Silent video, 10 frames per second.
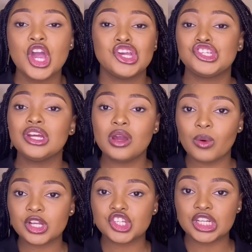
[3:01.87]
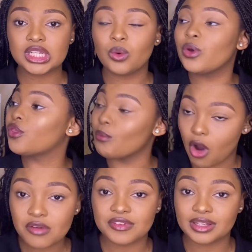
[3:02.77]
she did what she did with
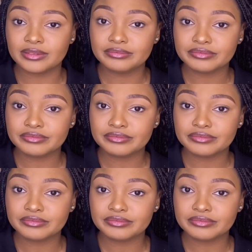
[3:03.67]
Marvin,